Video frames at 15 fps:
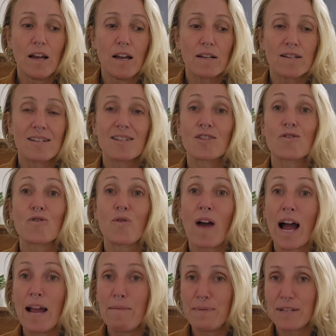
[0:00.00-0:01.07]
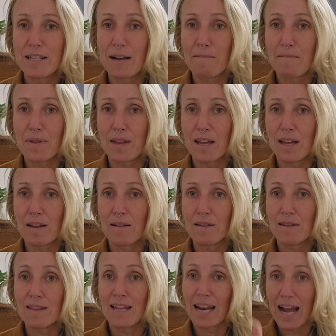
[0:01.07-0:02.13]
describe something
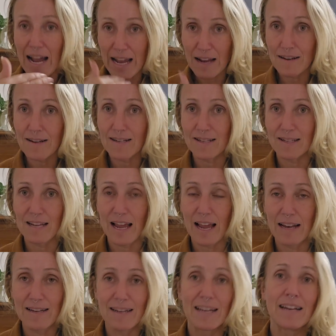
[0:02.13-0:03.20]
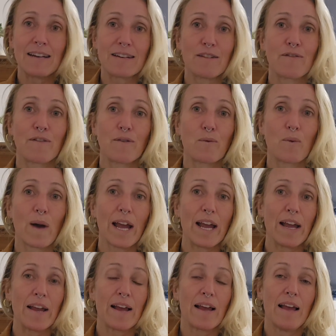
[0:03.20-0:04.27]
that I understand in a different
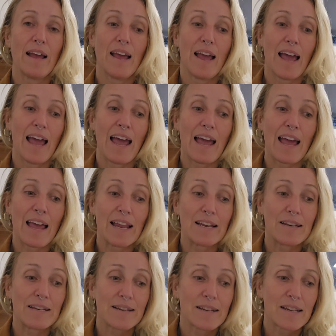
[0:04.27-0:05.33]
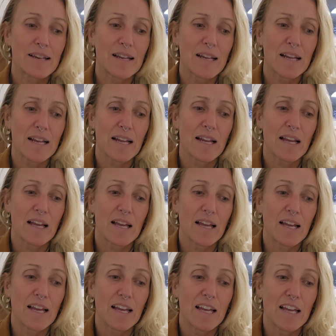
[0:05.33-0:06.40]
way. And,
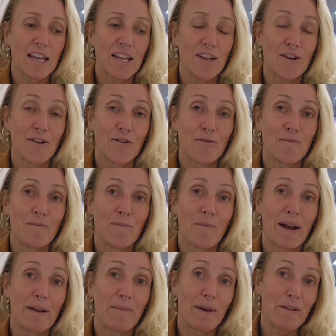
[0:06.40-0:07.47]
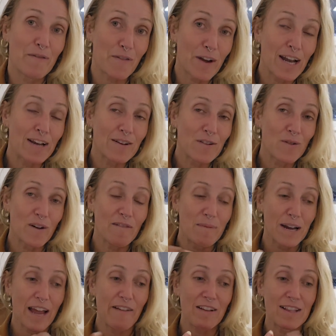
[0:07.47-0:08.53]
my friend who I've
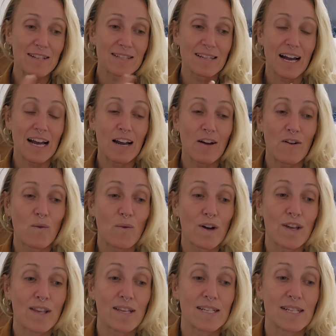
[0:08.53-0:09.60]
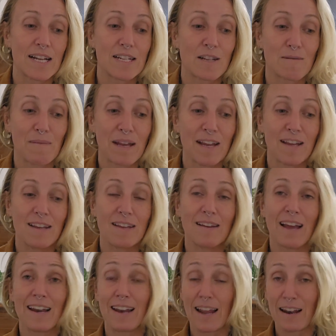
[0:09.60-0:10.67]
been having this dialogue with has said to me,
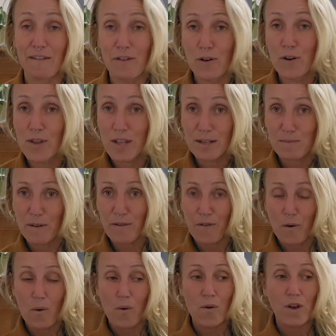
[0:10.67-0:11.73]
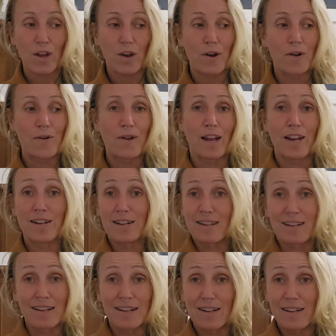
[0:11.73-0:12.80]
and I've heard this before, and
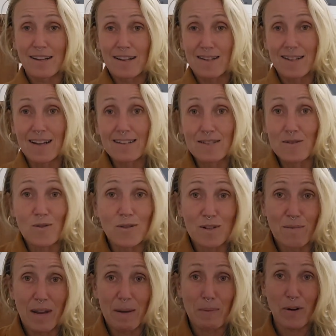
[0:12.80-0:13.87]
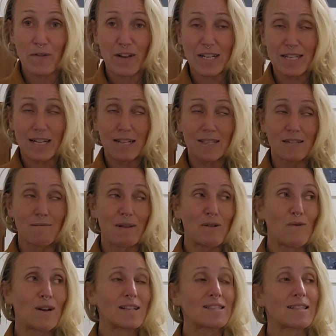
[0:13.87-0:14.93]
it does also make perfect sense to me,
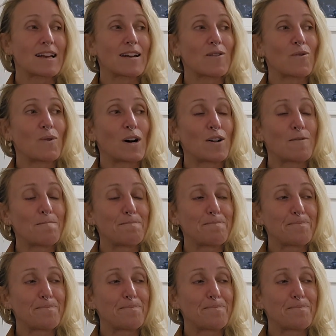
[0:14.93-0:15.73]
where it's like, well,